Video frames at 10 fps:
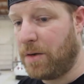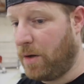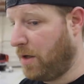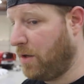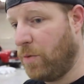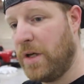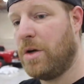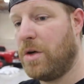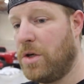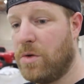Uh, either we can
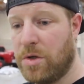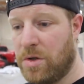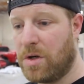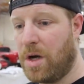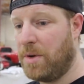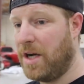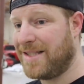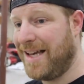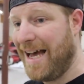go to you or you can come to us that